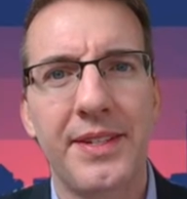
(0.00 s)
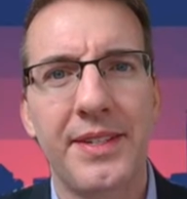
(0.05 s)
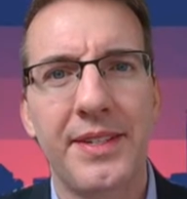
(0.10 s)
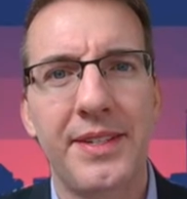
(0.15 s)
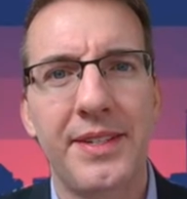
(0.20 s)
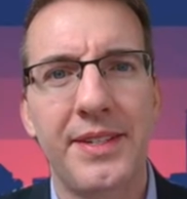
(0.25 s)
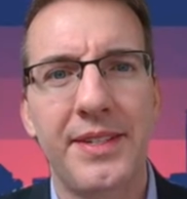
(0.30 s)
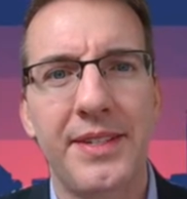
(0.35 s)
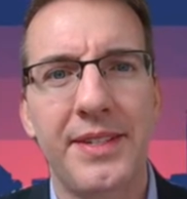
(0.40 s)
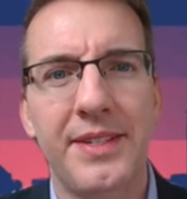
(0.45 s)

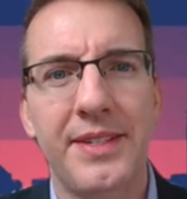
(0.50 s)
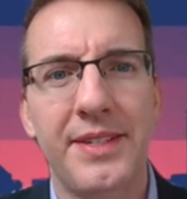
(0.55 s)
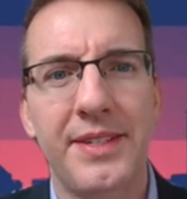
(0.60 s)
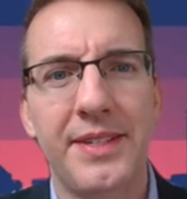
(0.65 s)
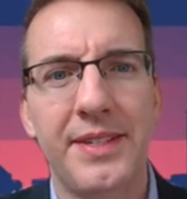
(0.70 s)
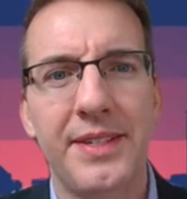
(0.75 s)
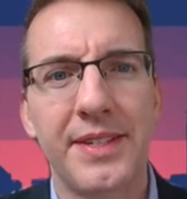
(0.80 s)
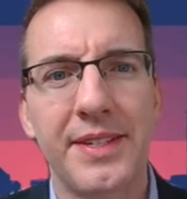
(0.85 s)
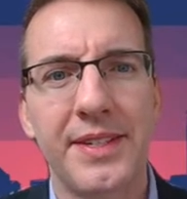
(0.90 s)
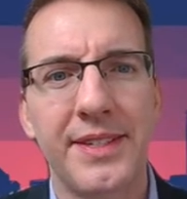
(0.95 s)

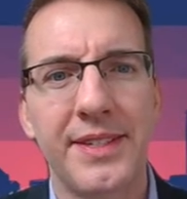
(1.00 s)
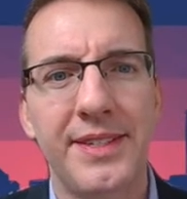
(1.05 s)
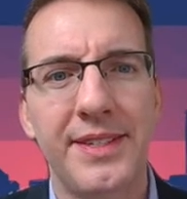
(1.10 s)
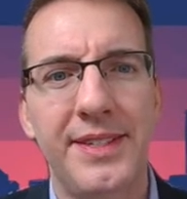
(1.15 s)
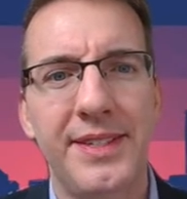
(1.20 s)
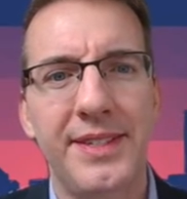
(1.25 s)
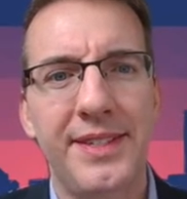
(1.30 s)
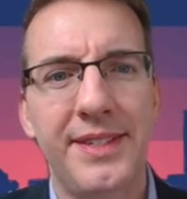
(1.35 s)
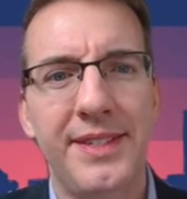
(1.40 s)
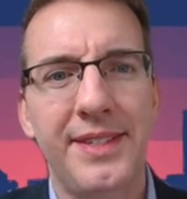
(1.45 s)

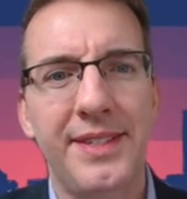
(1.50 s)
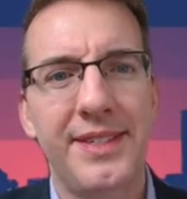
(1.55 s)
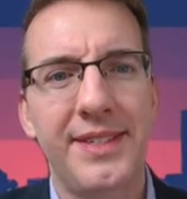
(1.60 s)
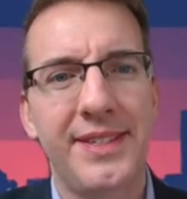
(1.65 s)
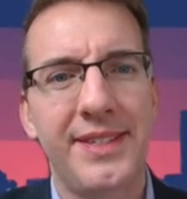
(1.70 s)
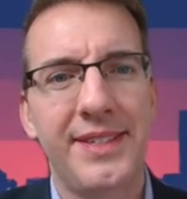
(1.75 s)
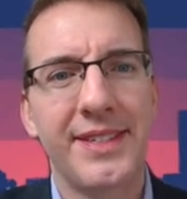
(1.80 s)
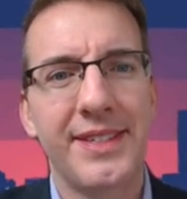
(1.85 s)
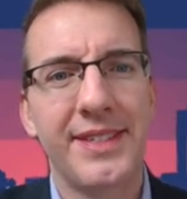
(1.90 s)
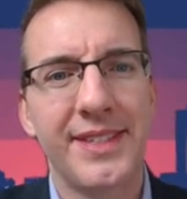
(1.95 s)

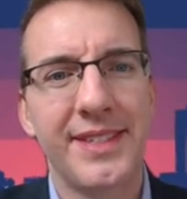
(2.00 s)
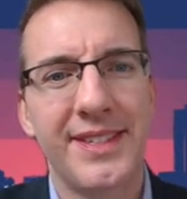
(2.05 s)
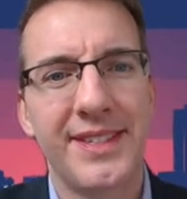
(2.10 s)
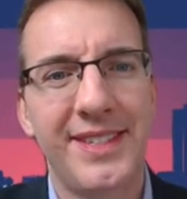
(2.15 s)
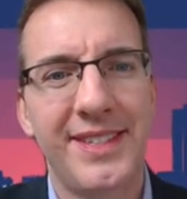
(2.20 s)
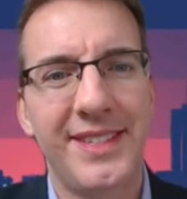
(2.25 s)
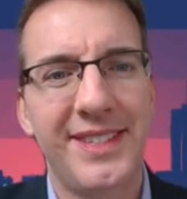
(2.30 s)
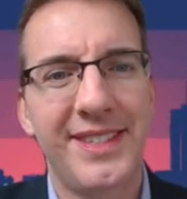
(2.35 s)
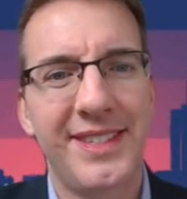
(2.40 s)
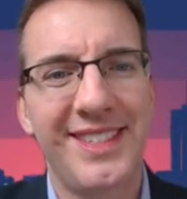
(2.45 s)

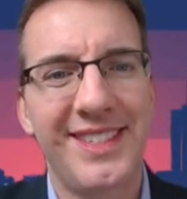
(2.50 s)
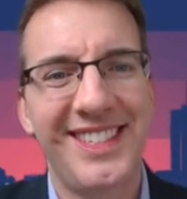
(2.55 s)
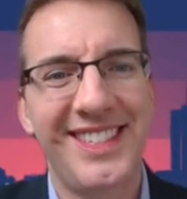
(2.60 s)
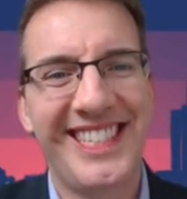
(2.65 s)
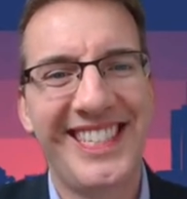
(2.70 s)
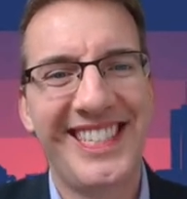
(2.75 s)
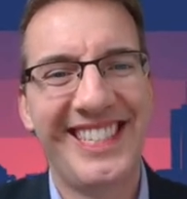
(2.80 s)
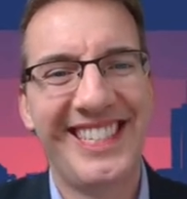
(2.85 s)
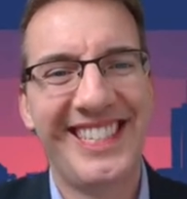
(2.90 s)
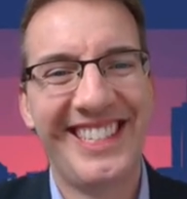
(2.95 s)

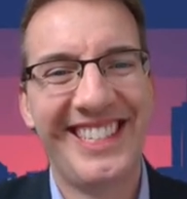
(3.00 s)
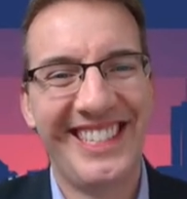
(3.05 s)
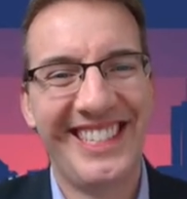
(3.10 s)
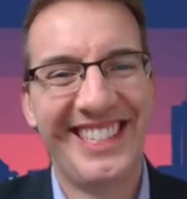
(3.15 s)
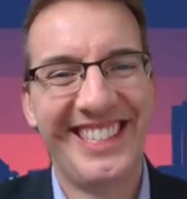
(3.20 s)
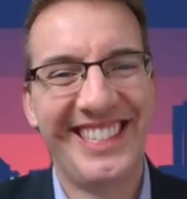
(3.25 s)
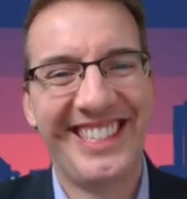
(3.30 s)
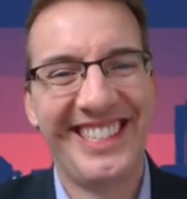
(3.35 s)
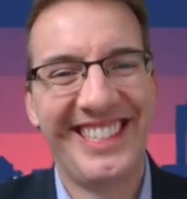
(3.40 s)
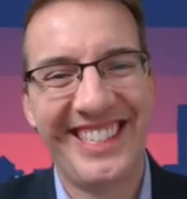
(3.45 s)

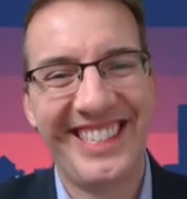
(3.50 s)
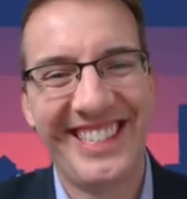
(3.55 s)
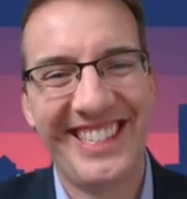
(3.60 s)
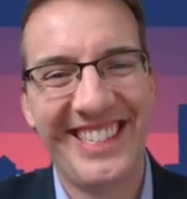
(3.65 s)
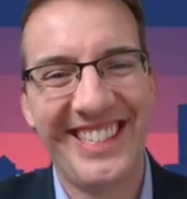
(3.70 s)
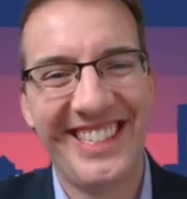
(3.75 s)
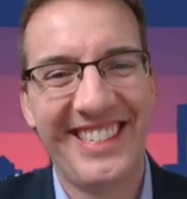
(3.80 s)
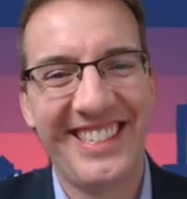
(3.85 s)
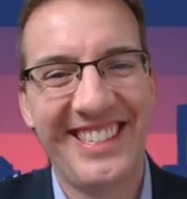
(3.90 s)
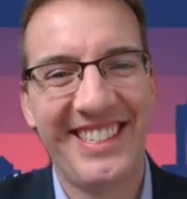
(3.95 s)

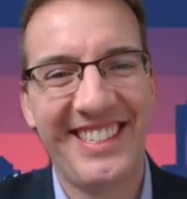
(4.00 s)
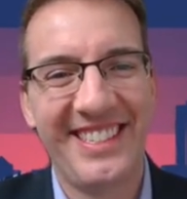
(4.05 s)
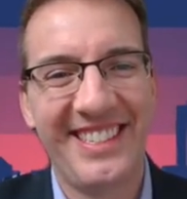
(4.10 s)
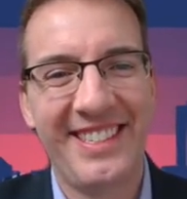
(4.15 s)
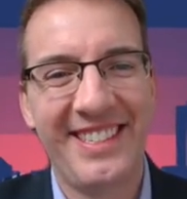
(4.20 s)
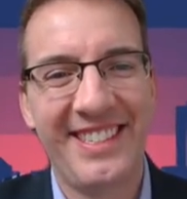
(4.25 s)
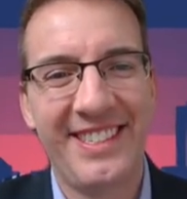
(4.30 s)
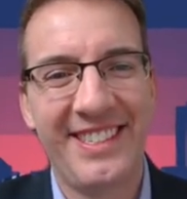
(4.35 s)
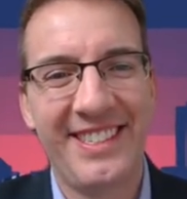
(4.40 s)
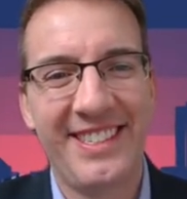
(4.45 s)

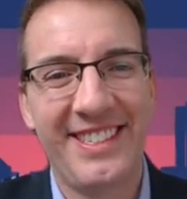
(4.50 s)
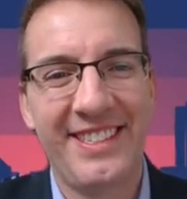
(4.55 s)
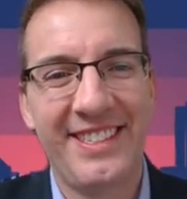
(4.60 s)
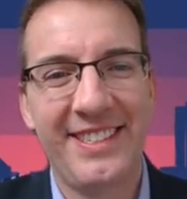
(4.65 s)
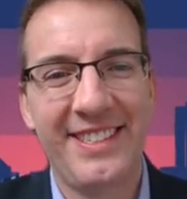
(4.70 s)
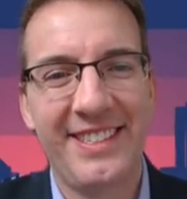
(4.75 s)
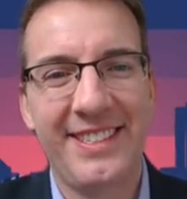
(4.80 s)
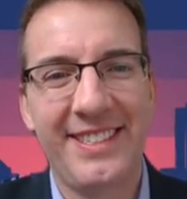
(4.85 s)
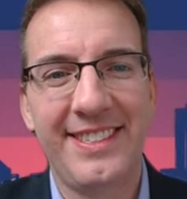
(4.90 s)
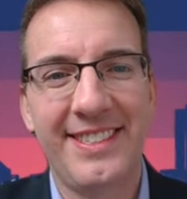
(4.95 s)

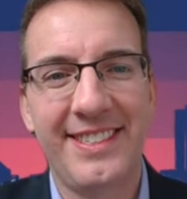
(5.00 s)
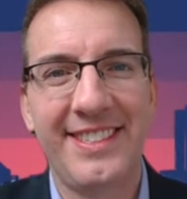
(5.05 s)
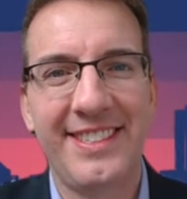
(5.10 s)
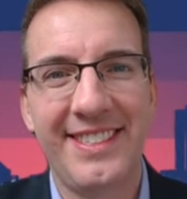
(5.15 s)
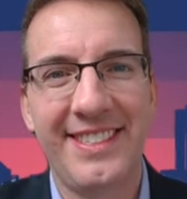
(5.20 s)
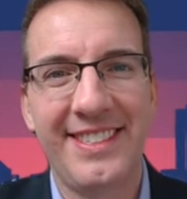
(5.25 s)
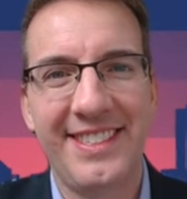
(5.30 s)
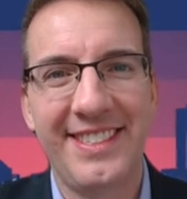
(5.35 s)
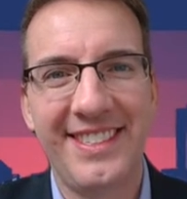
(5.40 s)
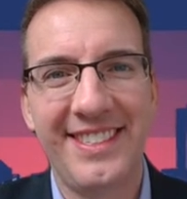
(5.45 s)

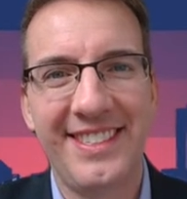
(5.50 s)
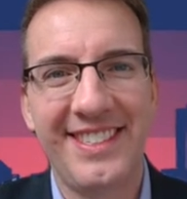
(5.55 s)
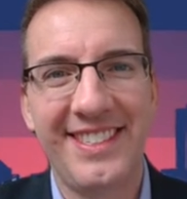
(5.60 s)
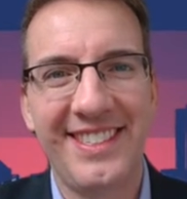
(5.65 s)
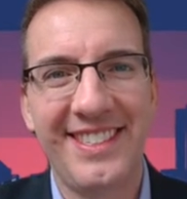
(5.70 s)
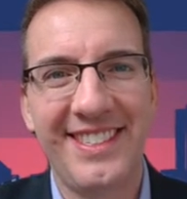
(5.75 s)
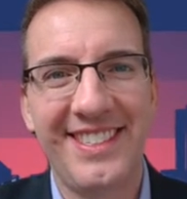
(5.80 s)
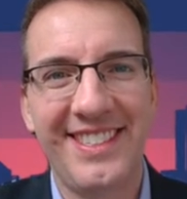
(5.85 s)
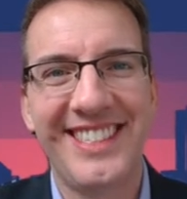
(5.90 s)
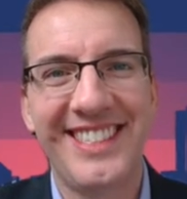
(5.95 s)

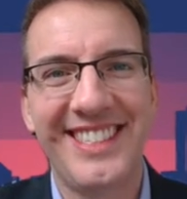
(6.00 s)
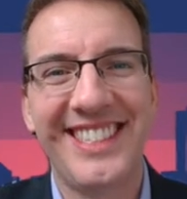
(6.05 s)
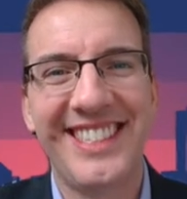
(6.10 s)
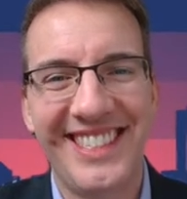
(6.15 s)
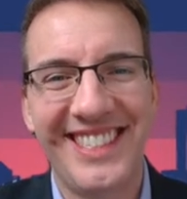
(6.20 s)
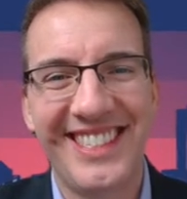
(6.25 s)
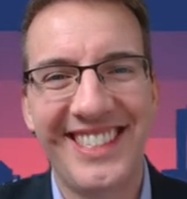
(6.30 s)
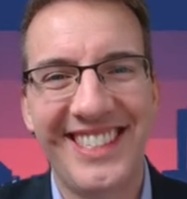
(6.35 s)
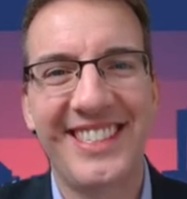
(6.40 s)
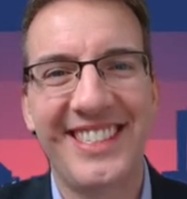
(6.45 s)

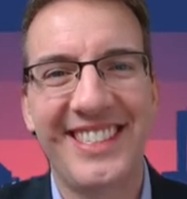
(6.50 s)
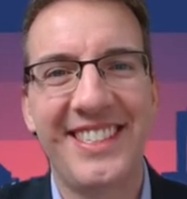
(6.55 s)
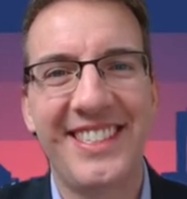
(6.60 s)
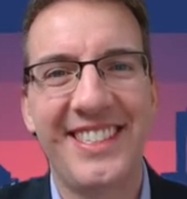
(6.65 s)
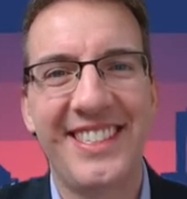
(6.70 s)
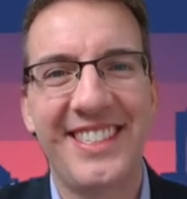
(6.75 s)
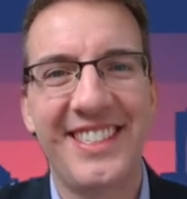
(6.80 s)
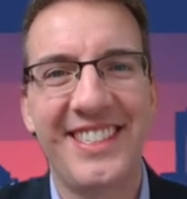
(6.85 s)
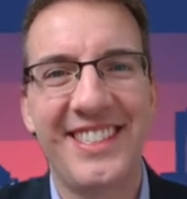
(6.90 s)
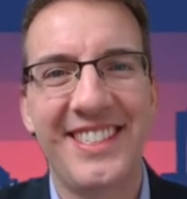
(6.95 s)

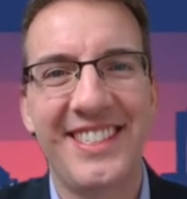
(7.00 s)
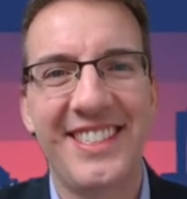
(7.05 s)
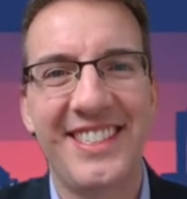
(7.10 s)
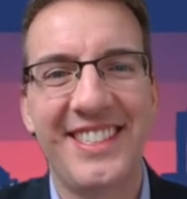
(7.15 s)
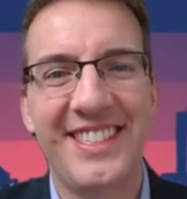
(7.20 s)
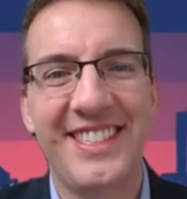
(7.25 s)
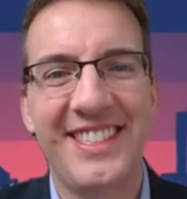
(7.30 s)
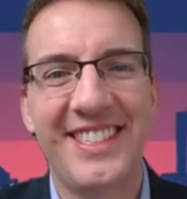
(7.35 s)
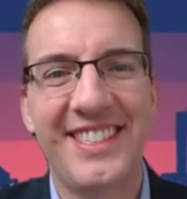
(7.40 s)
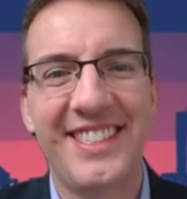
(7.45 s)
No words are spoken by the person on screen.